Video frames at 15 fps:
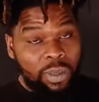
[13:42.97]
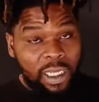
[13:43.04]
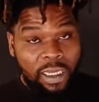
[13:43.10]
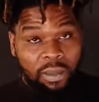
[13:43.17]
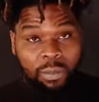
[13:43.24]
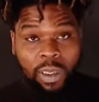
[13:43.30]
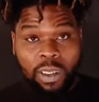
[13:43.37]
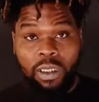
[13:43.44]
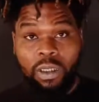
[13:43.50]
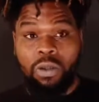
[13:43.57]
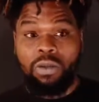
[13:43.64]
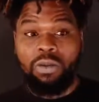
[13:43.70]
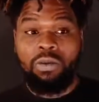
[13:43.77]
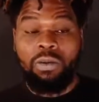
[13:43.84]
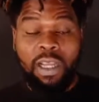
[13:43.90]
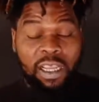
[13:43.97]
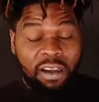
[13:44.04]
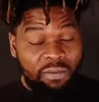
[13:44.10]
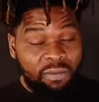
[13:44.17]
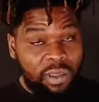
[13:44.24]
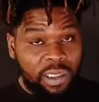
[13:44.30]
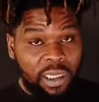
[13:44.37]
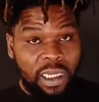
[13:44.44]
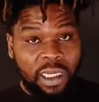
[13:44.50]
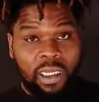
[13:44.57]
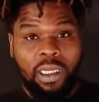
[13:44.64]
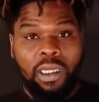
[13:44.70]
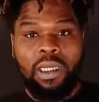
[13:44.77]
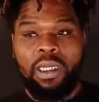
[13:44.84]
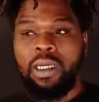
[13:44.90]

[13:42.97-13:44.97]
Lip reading: black men go through every day.